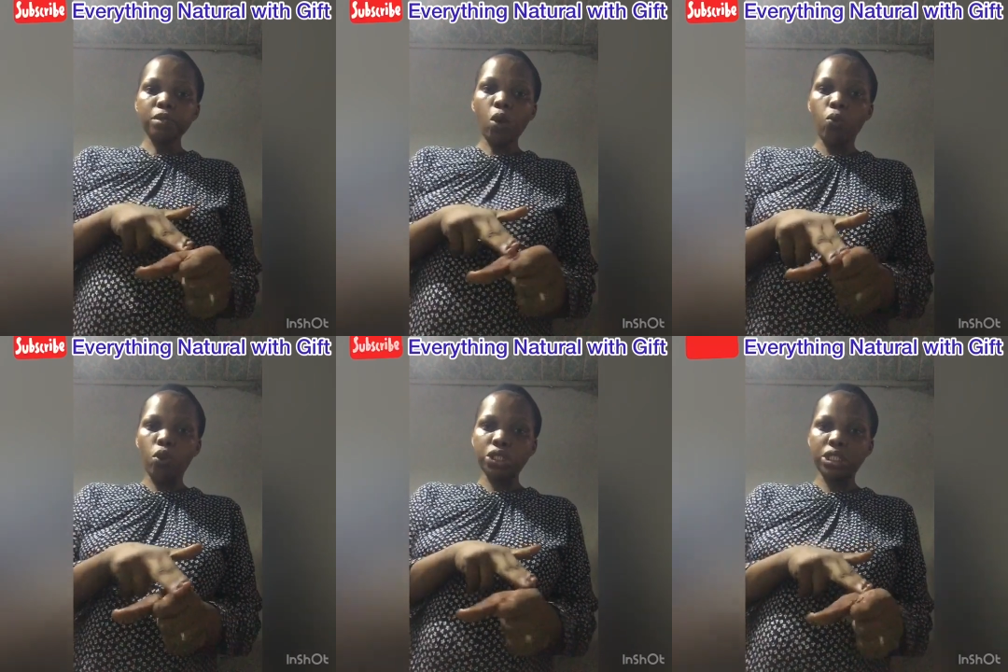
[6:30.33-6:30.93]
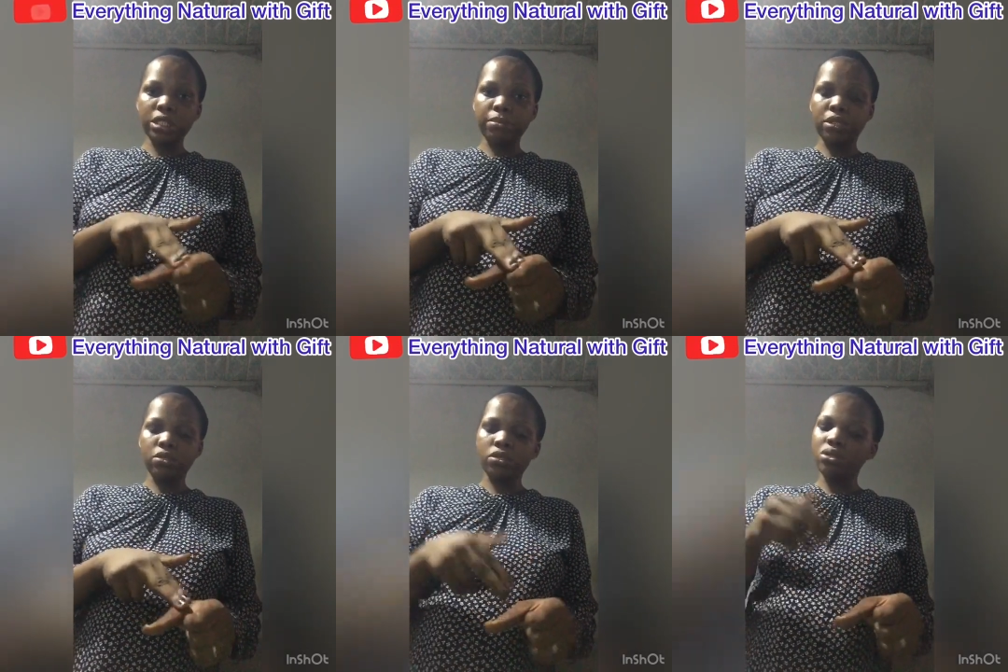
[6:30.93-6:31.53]
washing
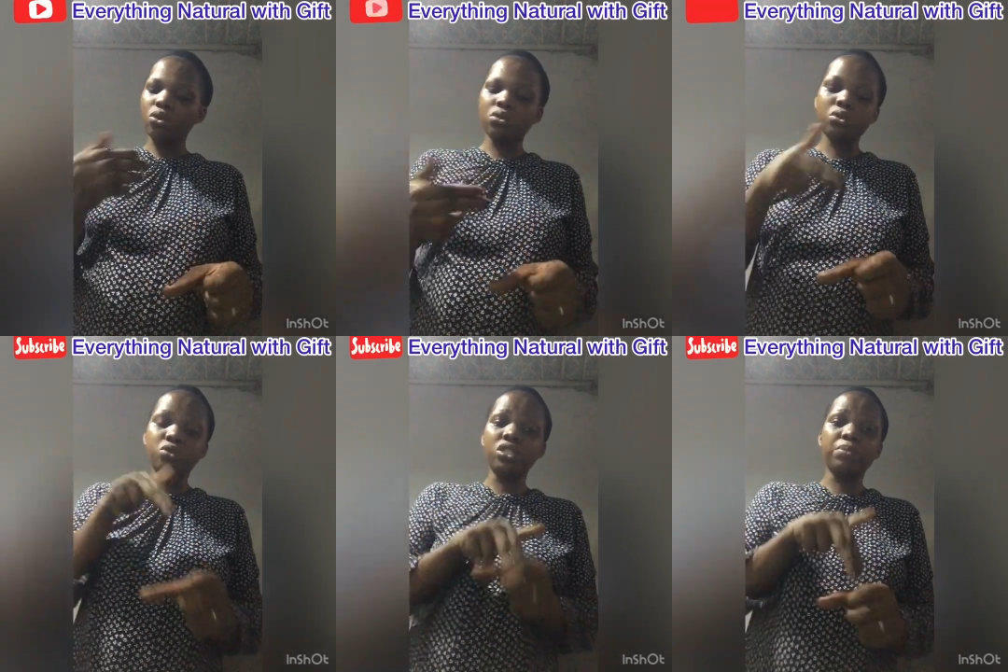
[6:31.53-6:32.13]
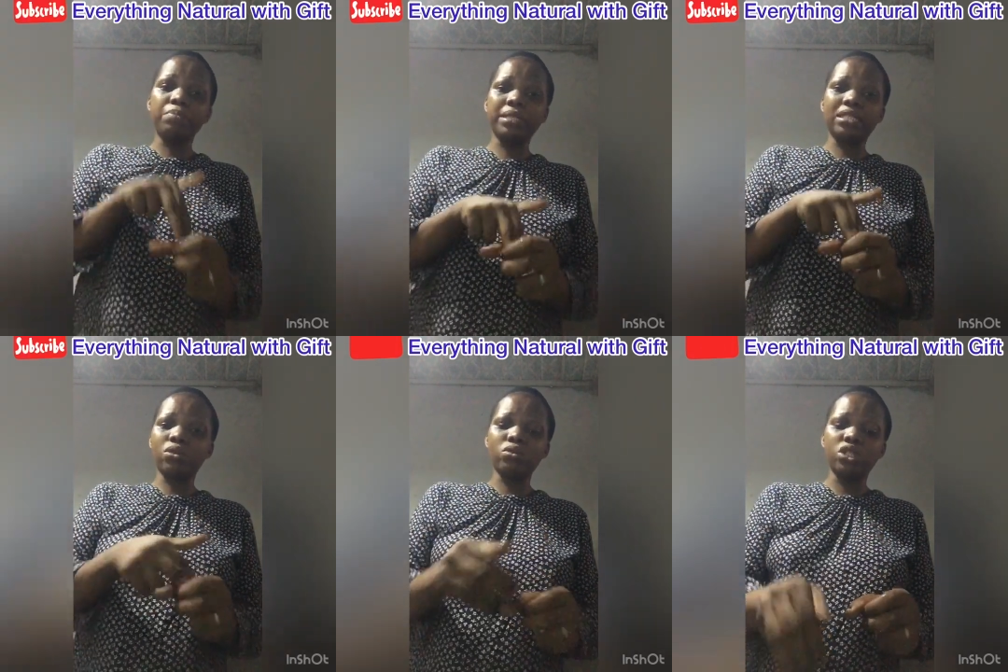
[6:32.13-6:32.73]
method don't dip it
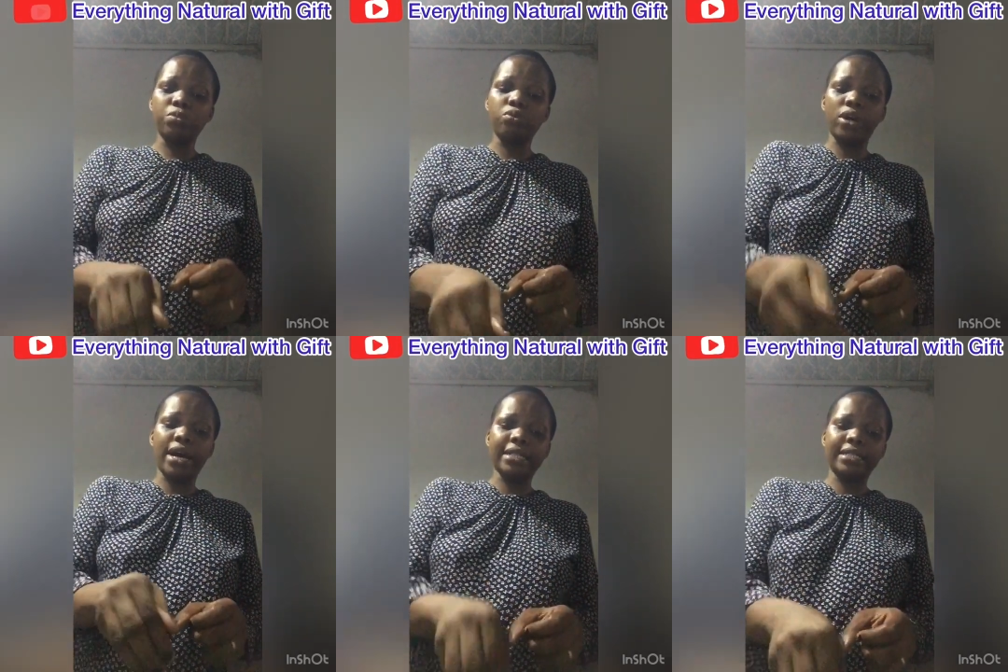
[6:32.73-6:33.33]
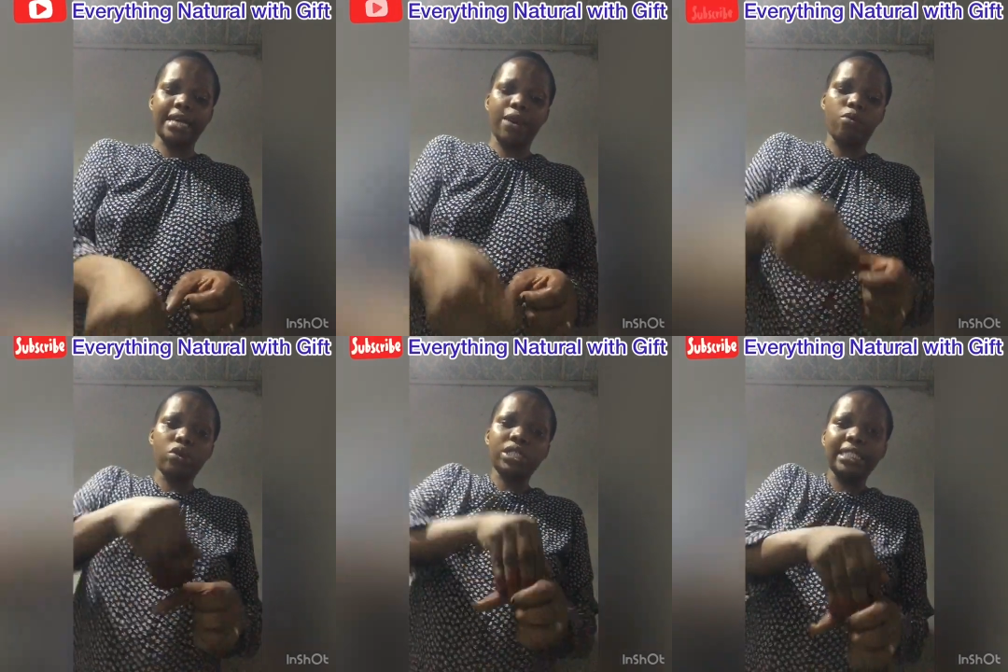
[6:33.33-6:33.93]
don't dip your hand and
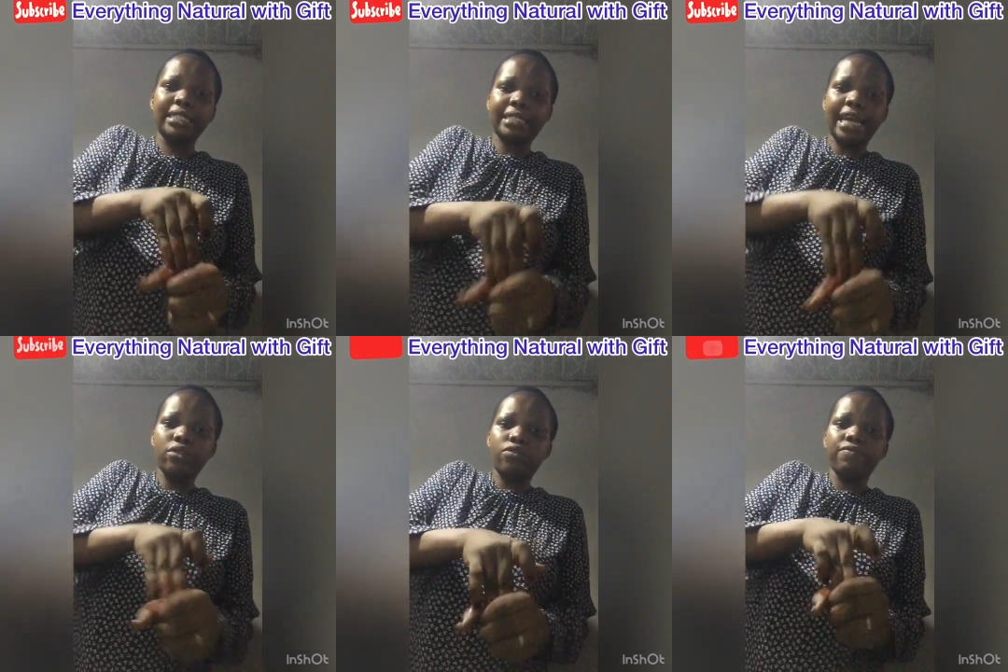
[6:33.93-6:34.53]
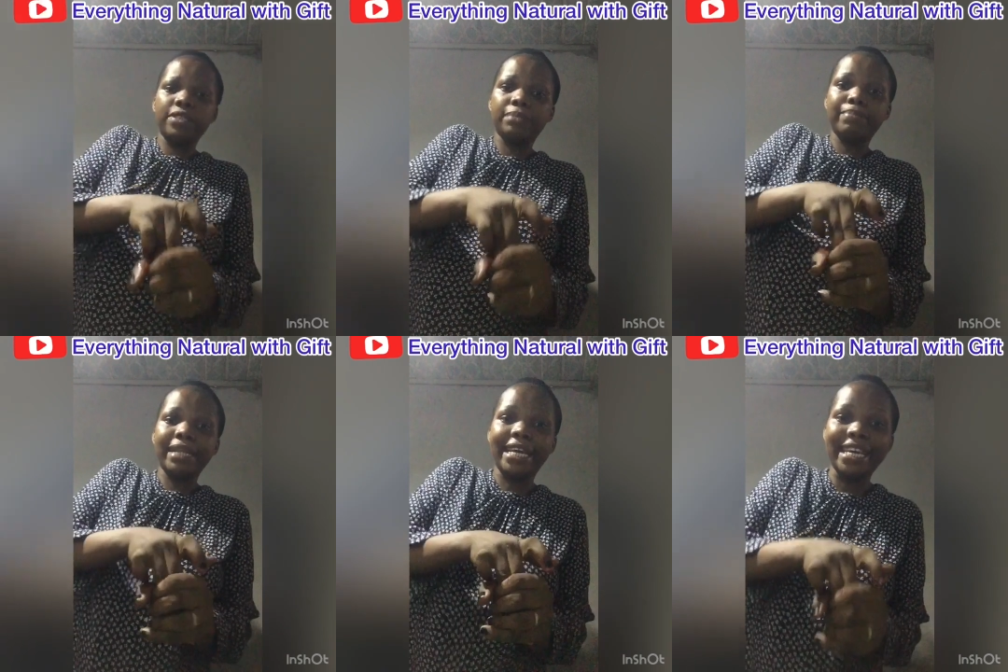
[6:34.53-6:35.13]
wash inside of it
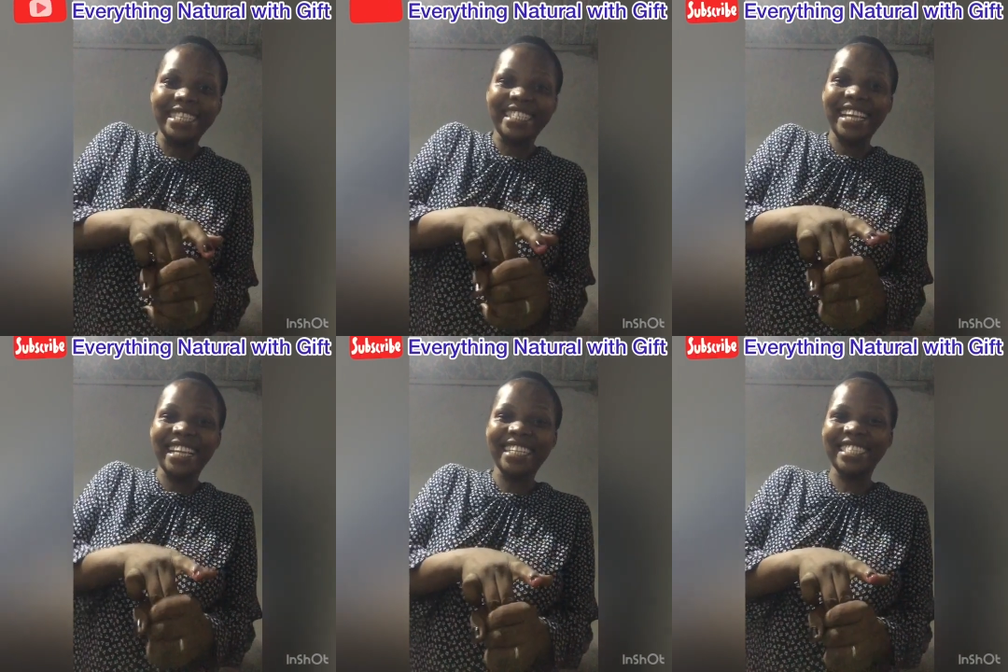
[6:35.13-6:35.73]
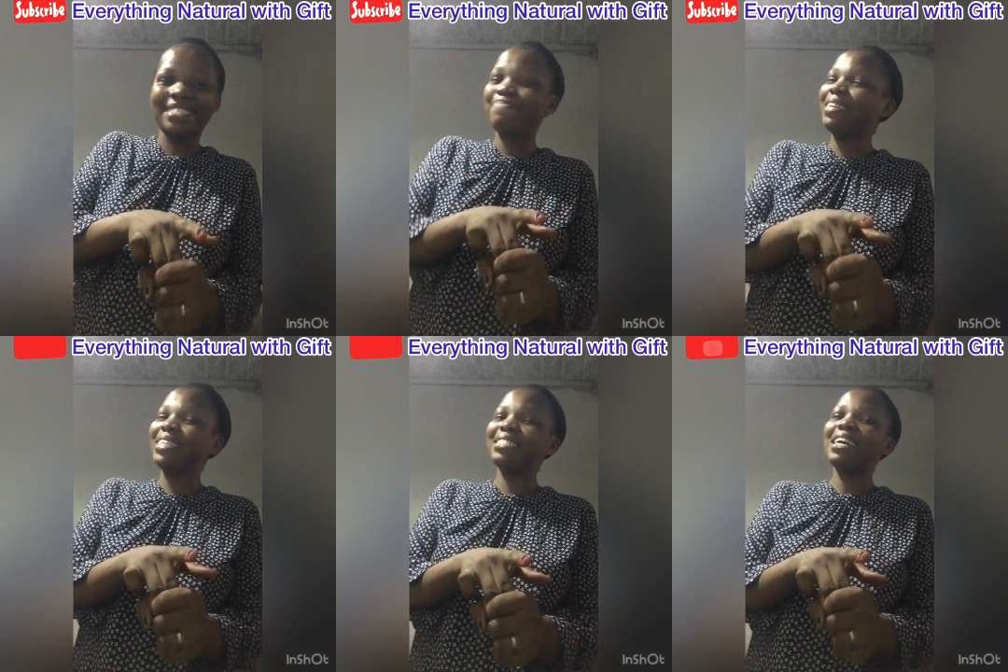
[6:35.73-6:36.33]
please ladies
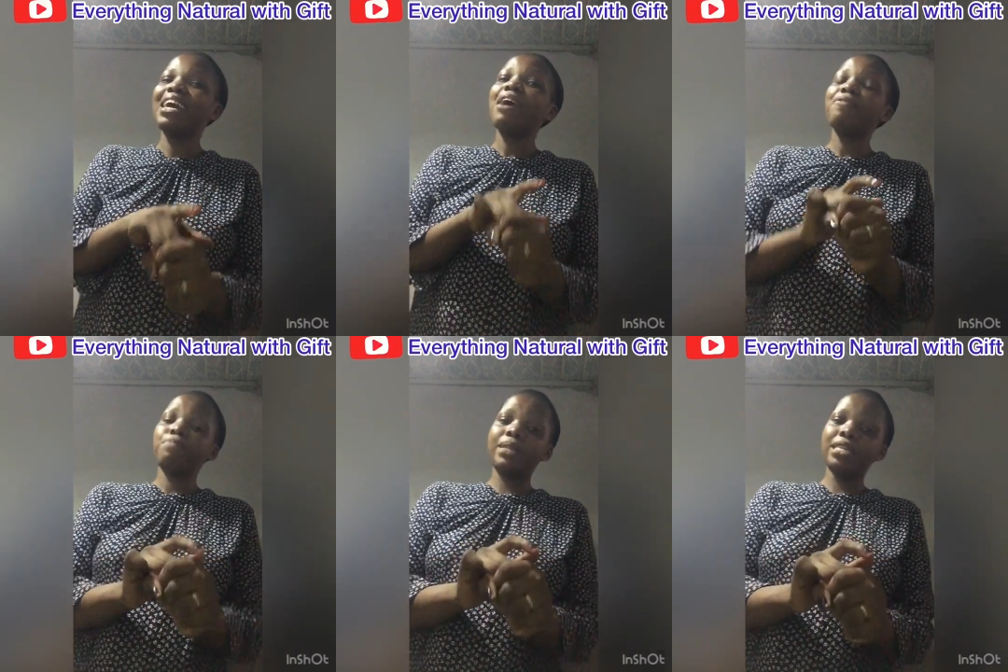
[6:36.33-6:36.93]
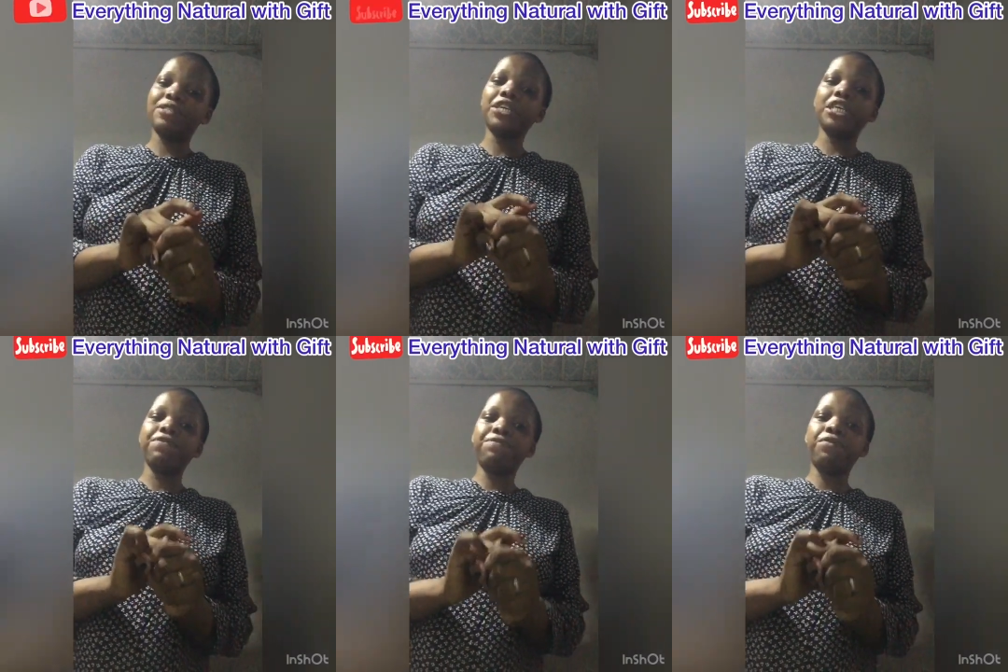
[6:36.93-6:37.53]
please please
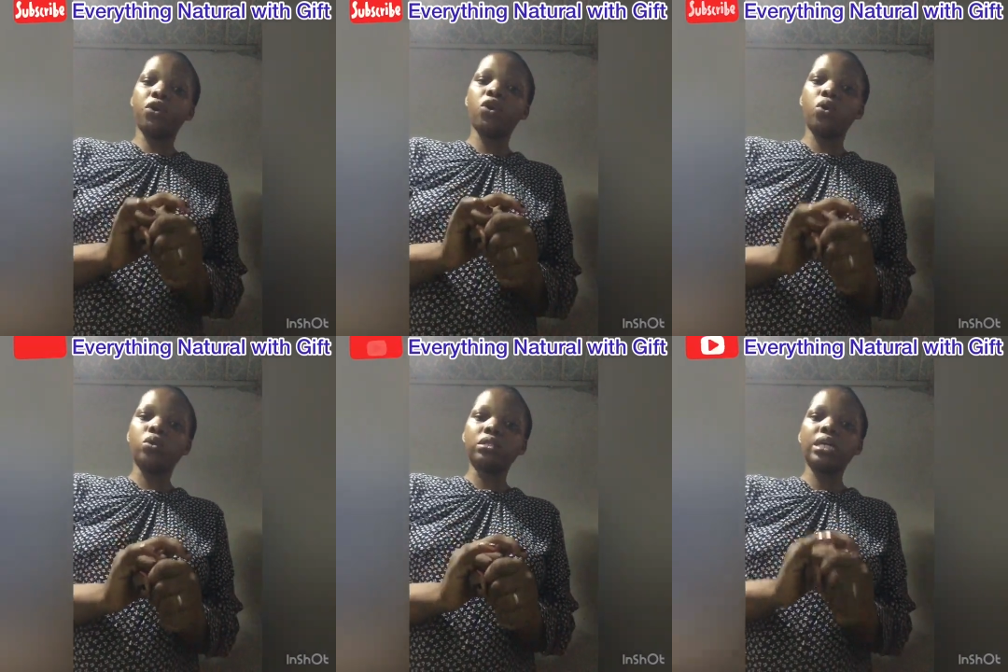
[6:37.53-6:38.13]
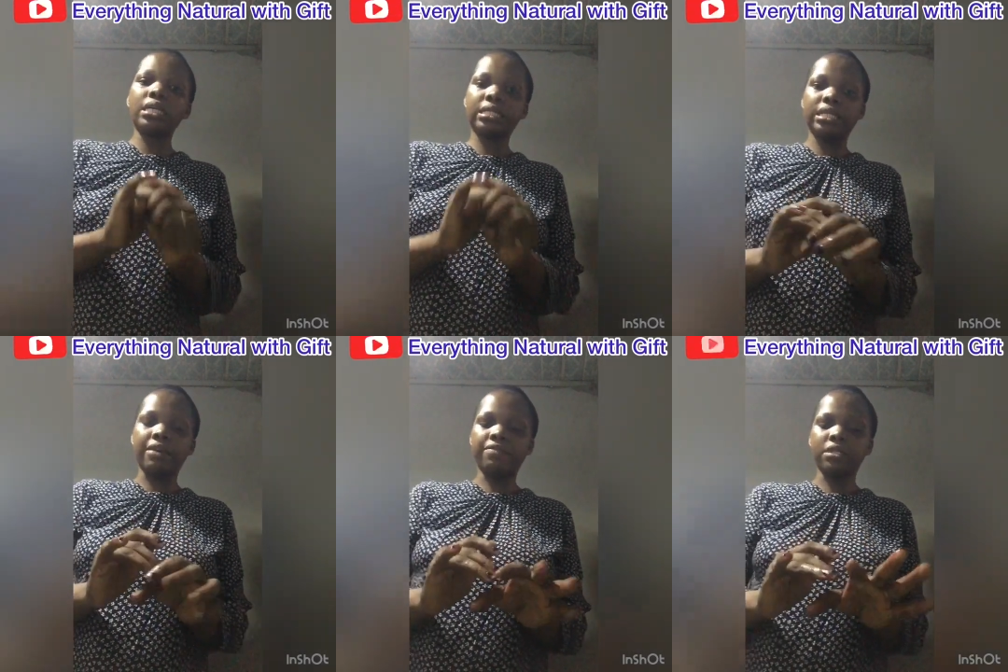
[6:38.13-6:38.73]
it's for your own
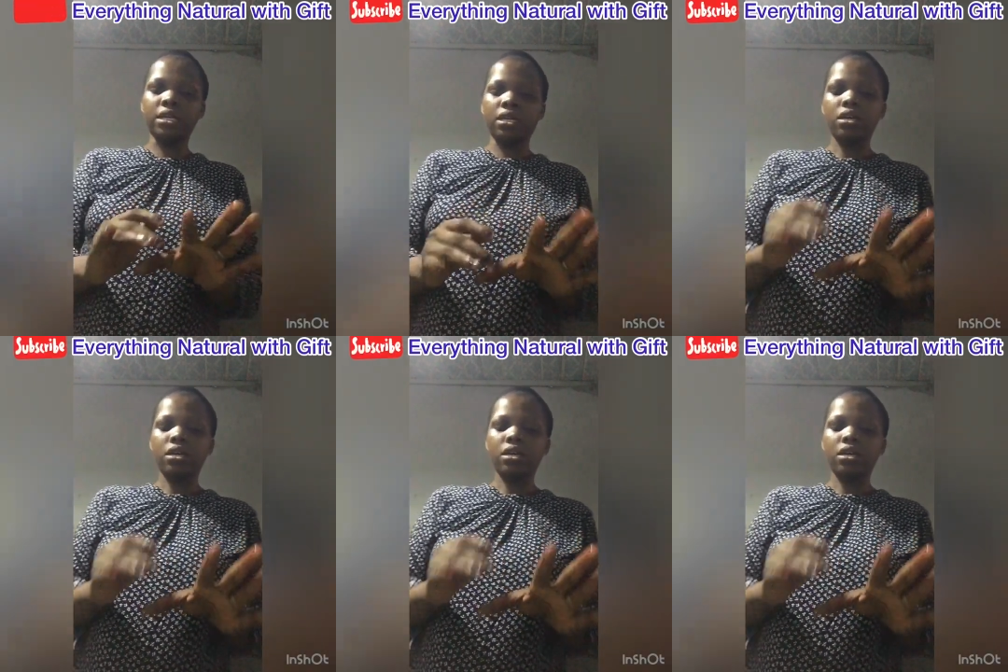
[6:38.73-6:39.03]
safety